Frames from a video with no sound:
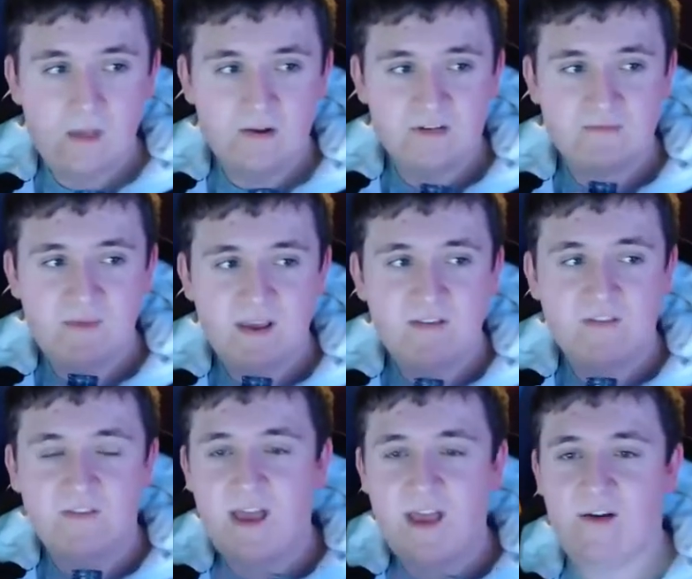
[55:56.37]
Just make it
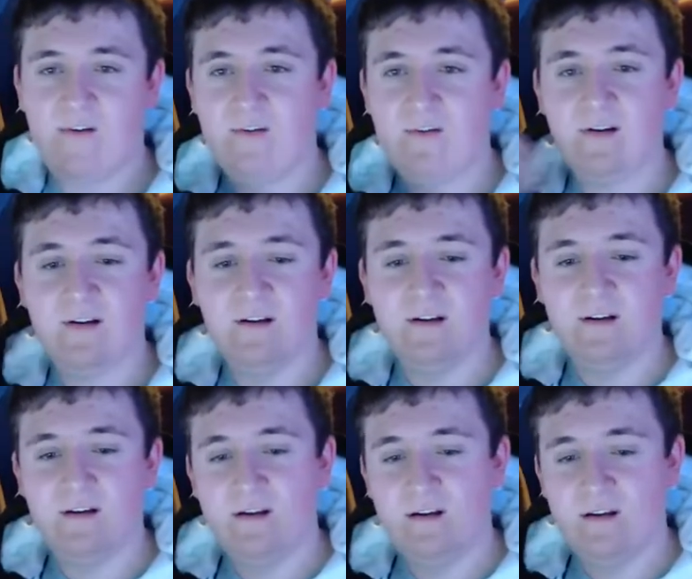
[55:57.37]
sound
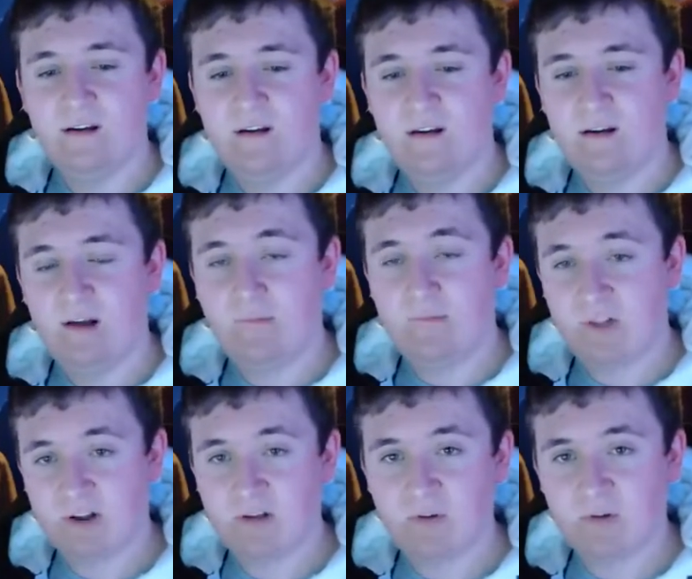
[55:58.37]

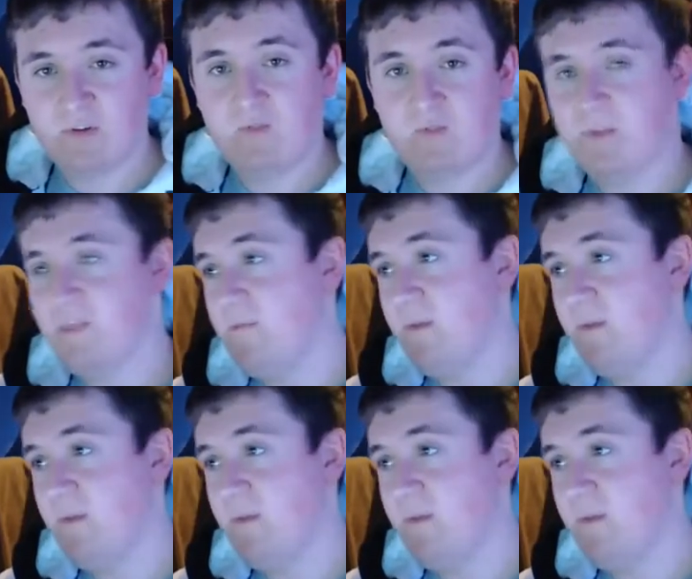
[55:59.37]
applicable to what they